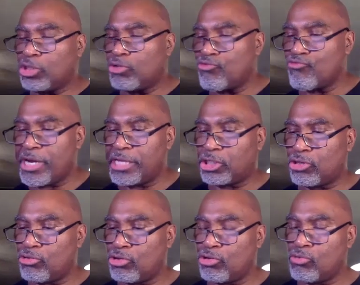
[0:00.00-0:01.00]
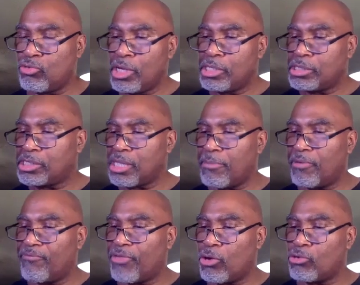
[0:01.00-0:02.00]
to read to you some
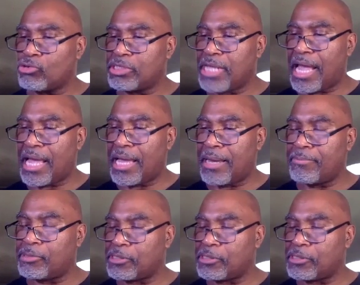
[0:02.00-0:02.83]
of those names.